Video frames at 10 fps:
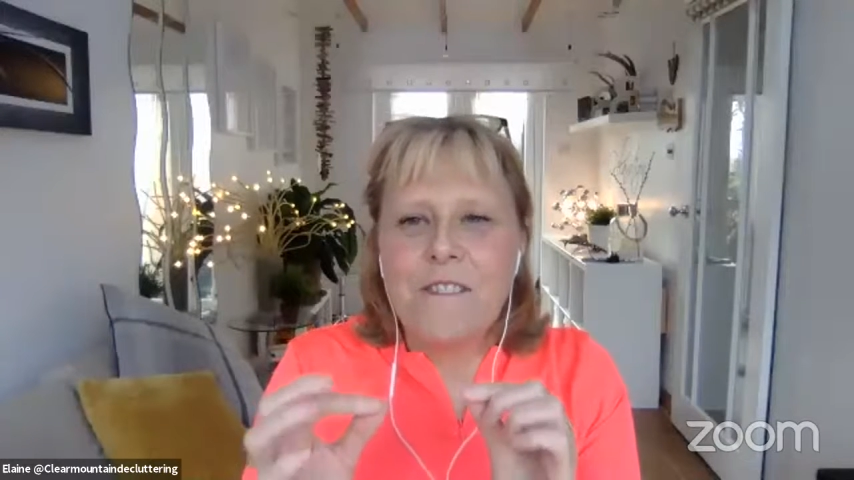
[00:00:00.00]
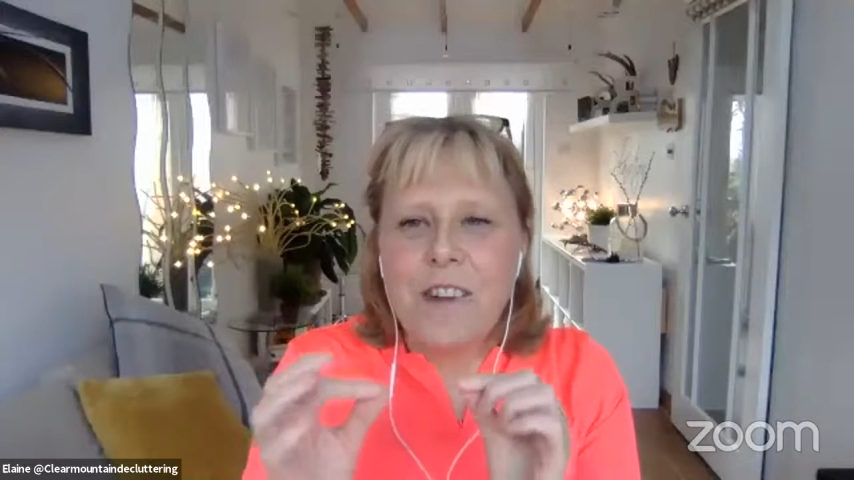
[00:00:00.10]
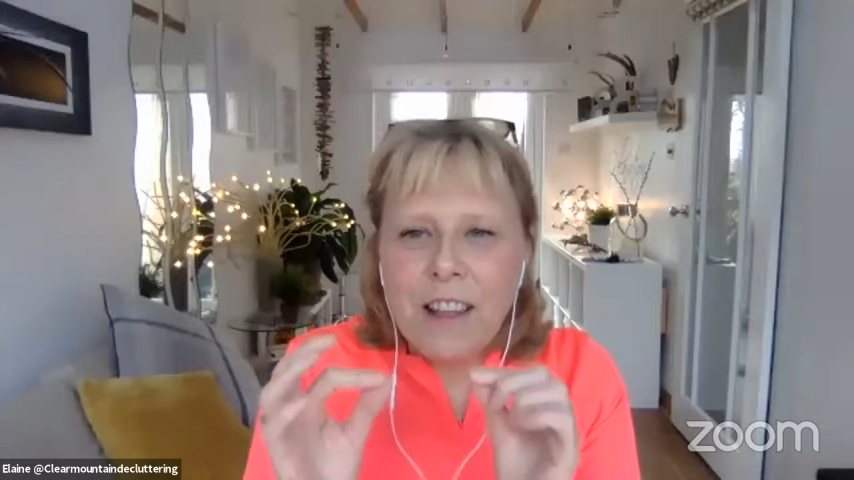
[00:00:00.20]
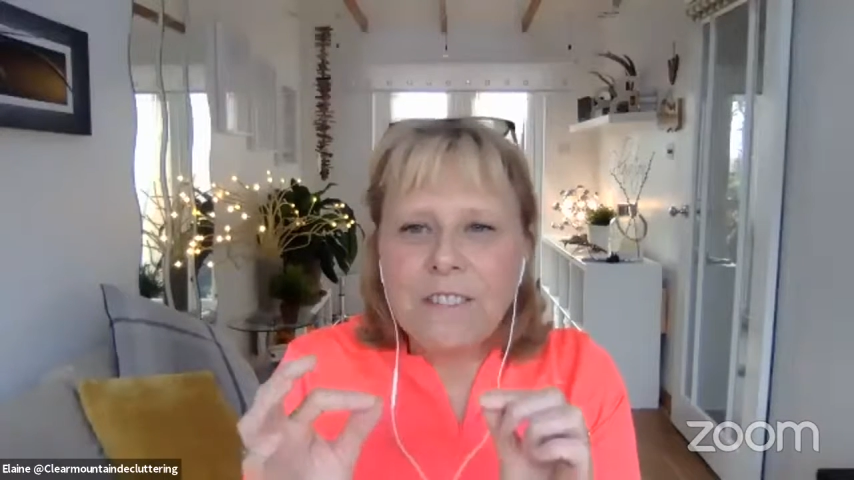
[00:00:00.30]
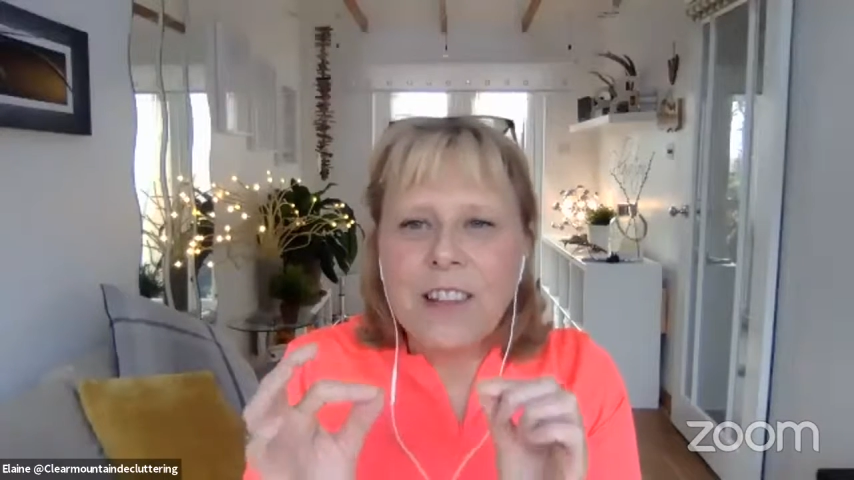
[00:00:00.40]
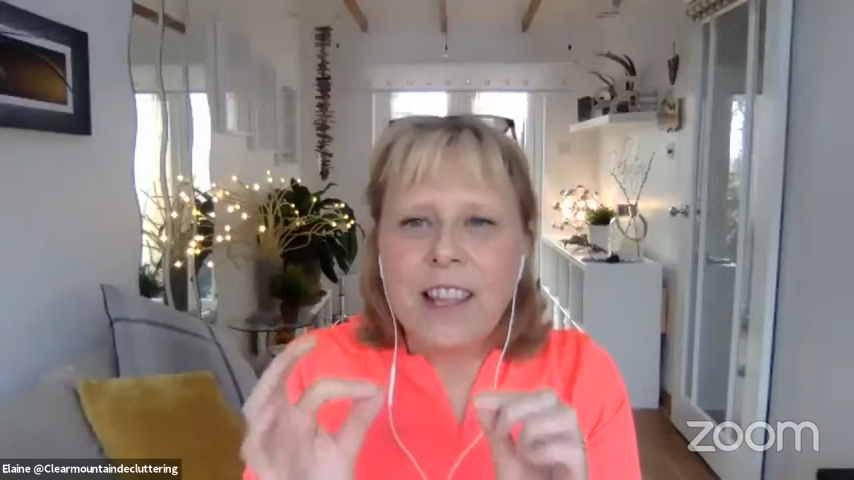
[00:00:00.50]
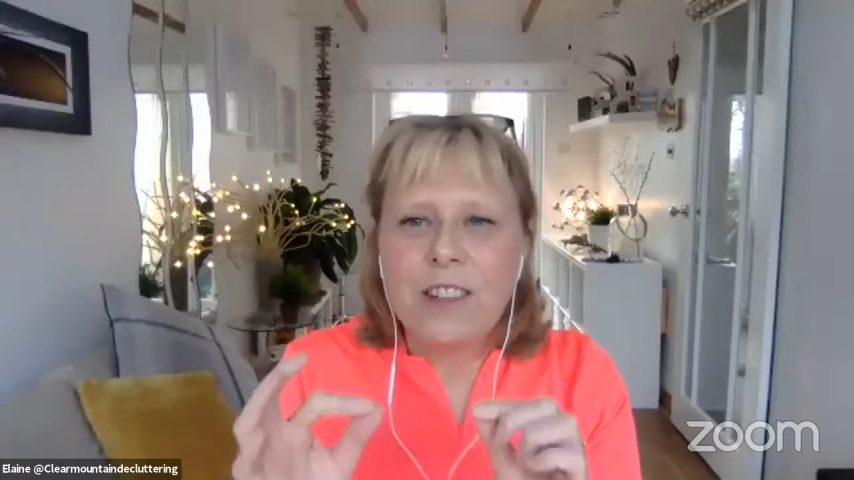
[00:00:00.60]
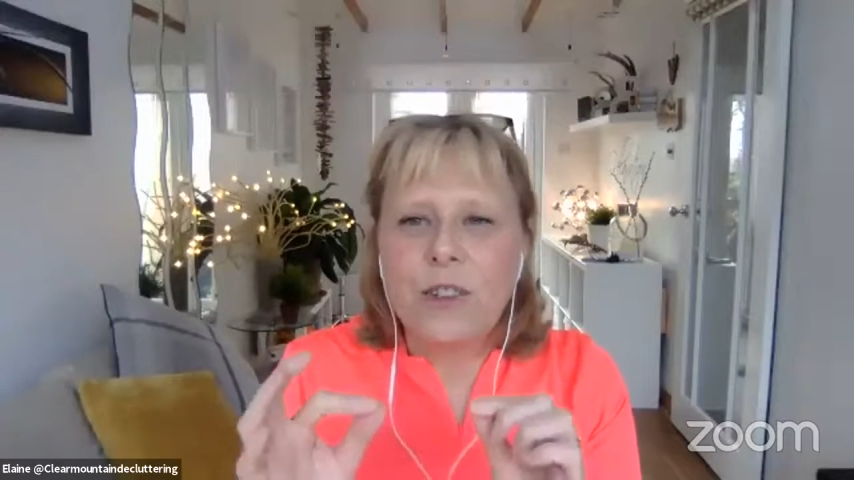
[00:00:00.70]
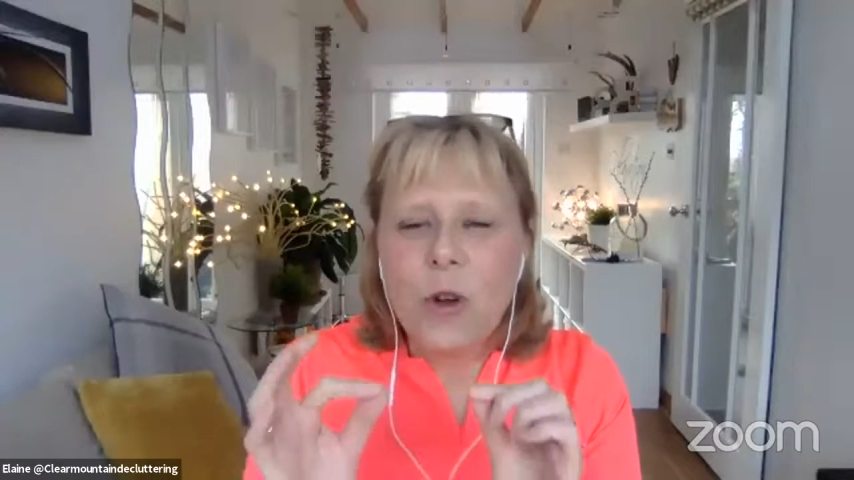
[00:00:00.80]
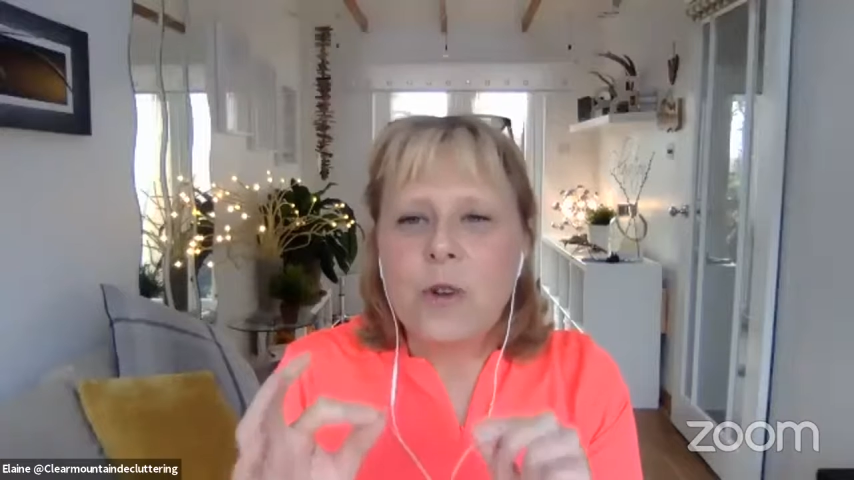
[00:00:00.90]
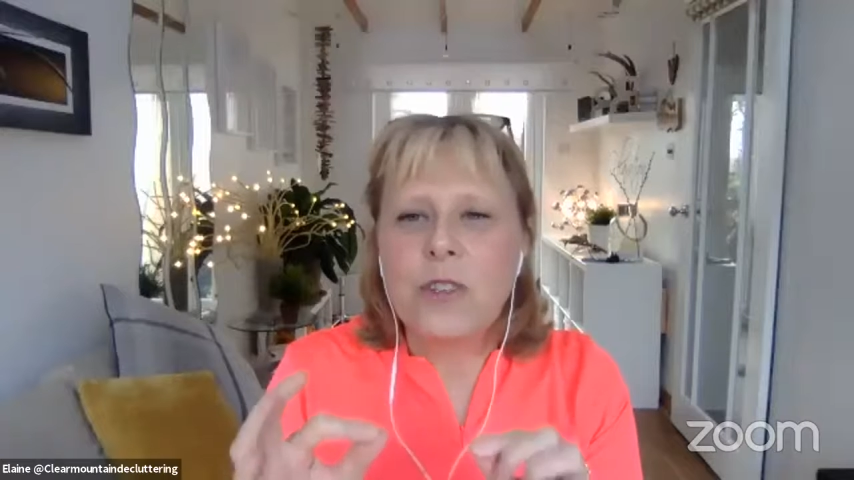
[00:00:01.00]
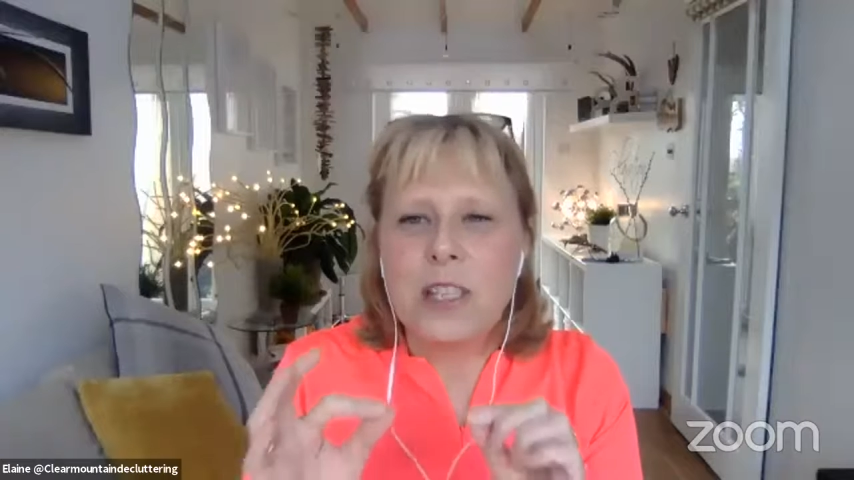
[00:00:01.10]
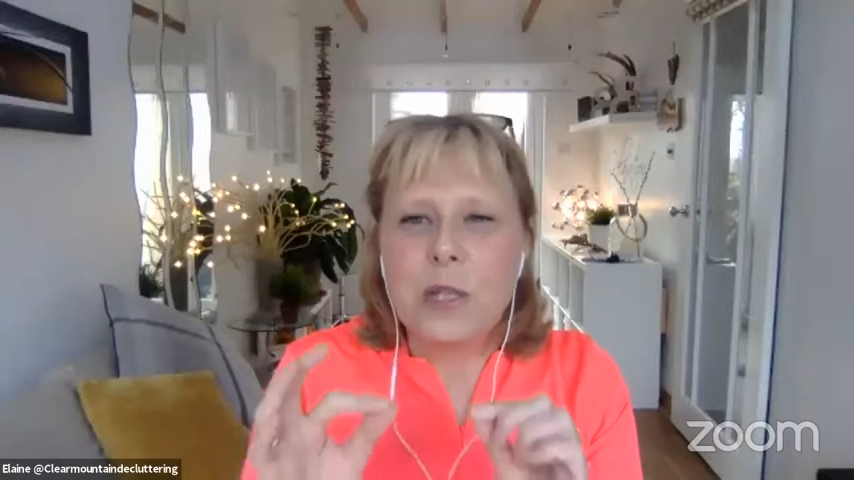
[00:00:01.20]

a lovely little cozy